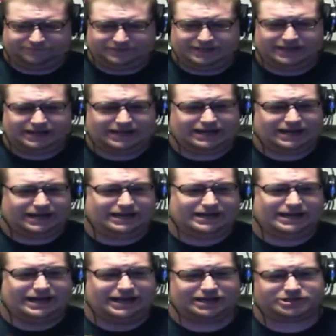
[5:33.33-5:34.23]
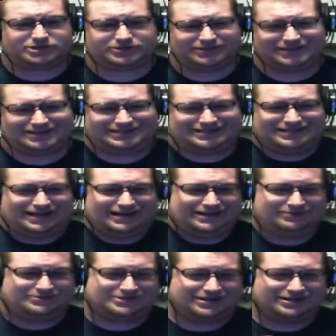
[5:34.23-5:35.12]
He actually said
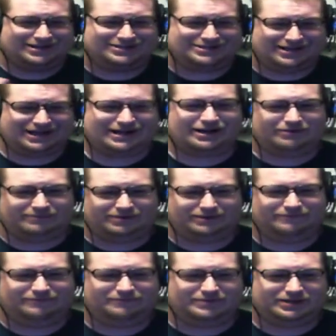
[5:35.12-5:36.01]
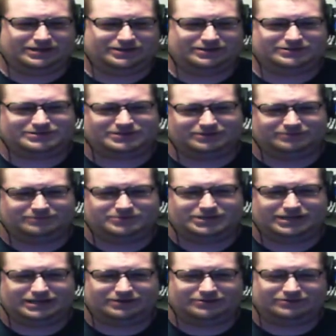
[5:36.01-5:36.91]
he was going to check out my YouTube
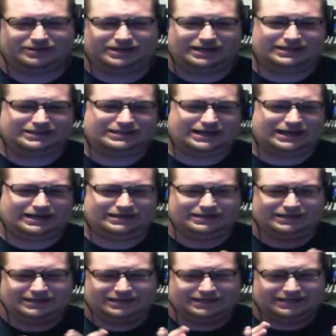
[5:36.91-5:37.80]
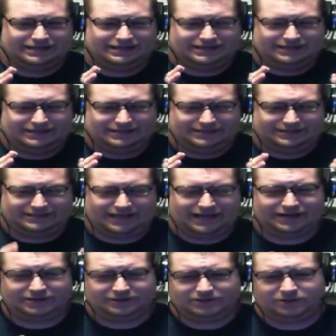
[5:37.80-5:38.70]
channel, and that
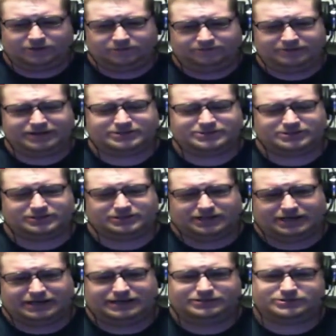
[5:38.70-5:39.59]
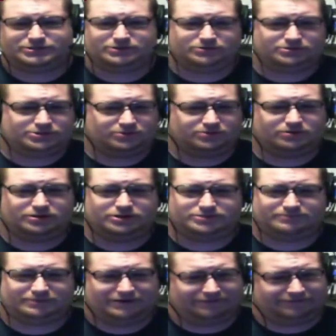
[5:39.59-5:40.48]
alone means a lot. So
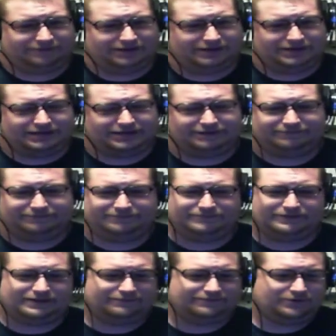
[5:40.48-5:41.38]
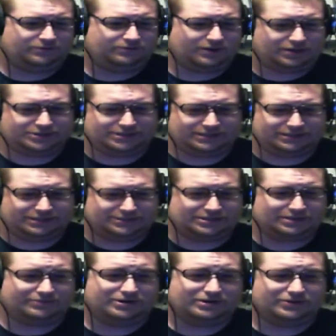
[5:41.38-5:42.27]
George, my friend, if you're watching
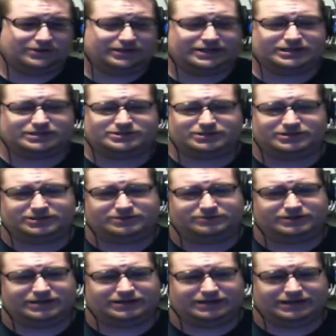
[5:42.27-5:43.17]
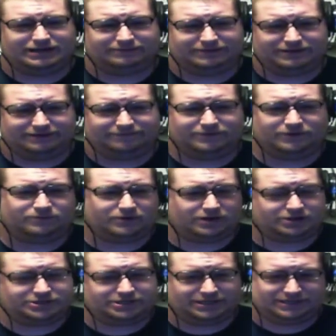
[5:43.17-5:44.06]
this, I'm going to link it to you. If you're
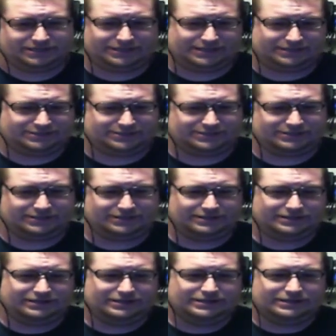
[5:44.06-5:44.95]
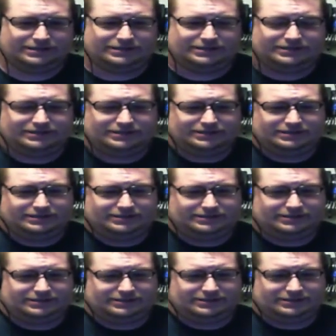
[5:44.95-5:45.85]
watching this,
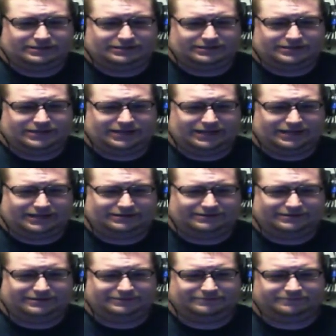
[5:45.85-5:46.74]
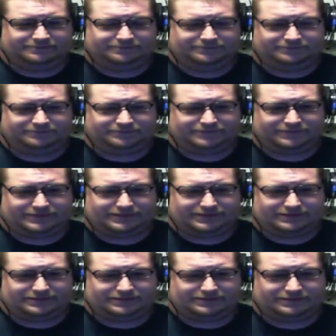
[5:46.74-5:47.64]
then
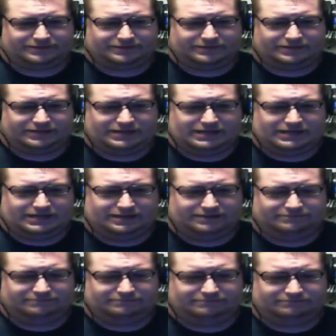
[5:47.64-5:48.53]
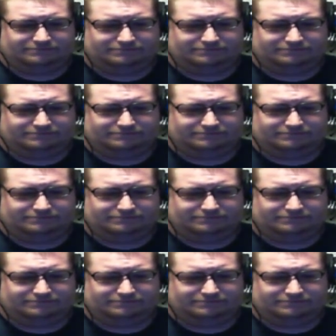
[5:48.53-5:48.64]
um